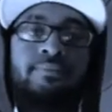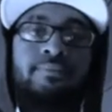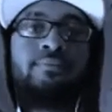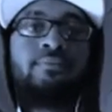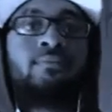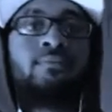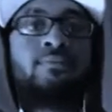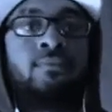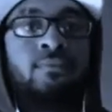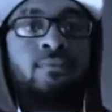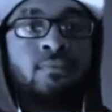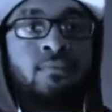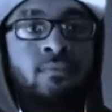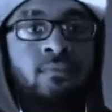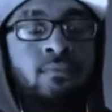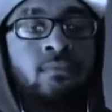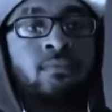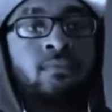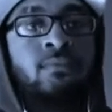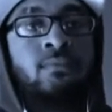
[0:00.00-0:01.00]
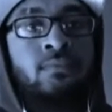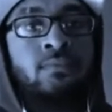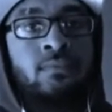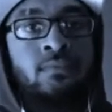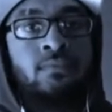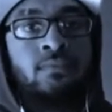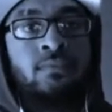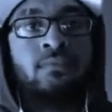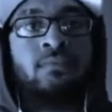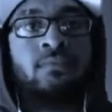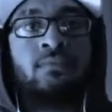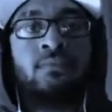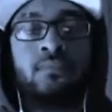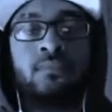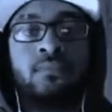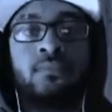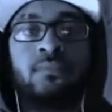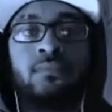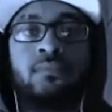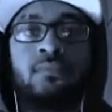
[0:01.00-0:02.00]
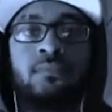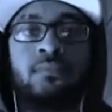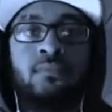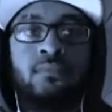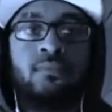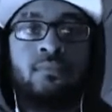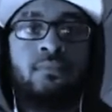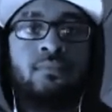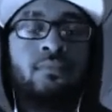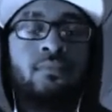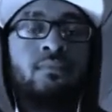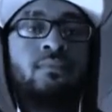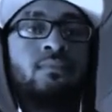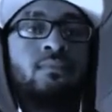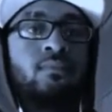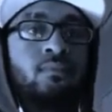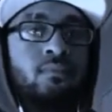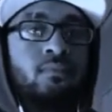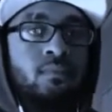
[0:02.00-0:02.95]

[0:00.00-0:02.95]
(silent)